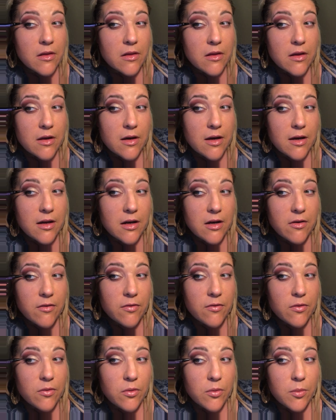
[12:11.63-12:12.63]
You kind of
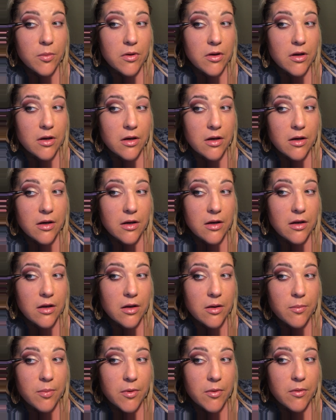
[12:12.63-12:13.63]
have to open your eye
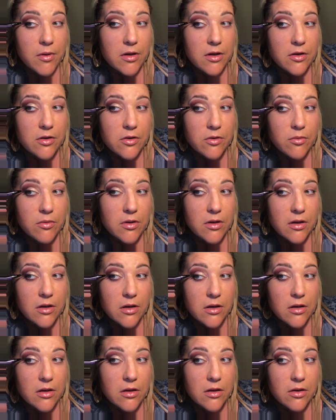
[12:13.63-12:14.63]
a bit when you're doing it,
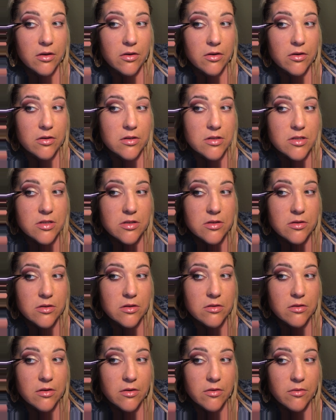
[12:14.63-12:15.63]
because
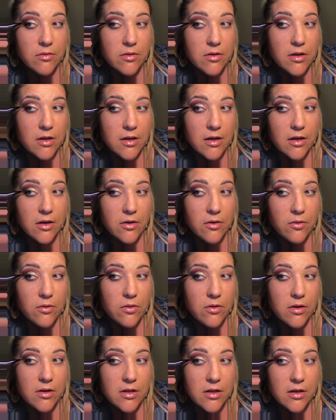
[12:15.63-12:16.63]
when you're getting
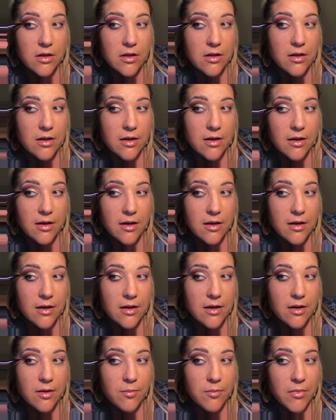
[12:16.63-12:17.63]
older, like I
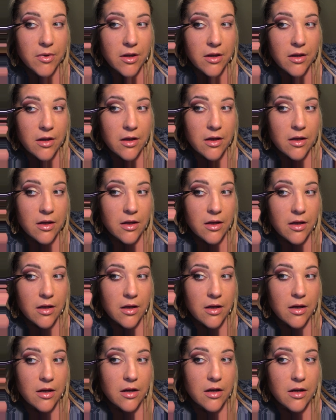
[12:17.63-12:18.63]
am,
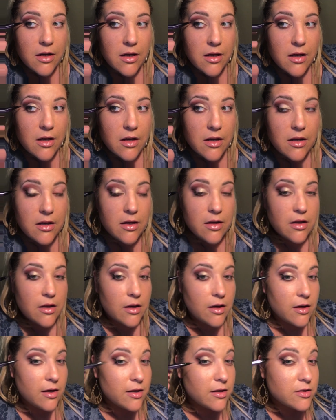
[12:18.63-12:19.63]

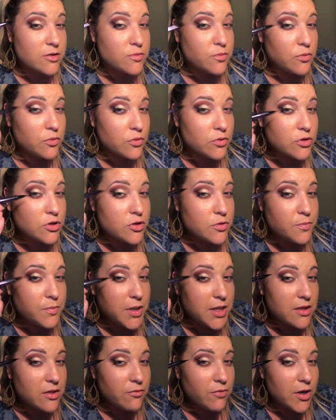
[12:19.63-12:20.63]
your eyes won't
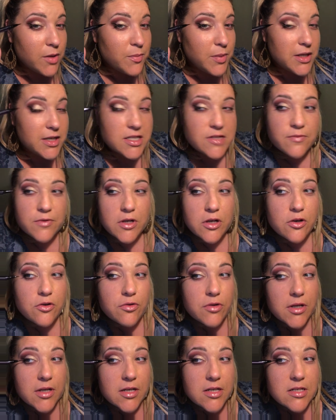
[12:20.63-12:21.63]
be in the right place for your
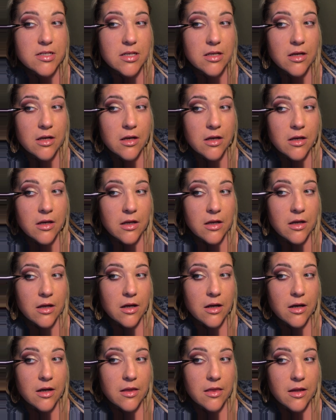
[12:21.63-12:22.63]
crease.
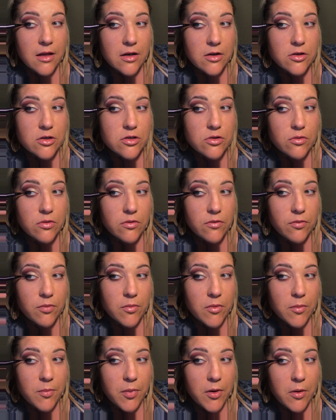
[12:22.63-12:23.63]
And then just going
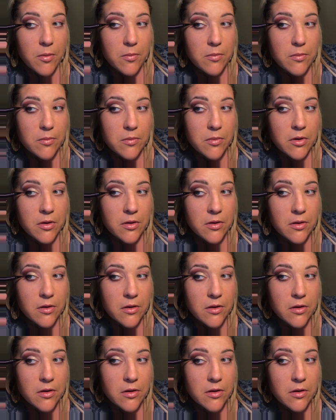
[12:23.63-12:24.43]
from the bottom,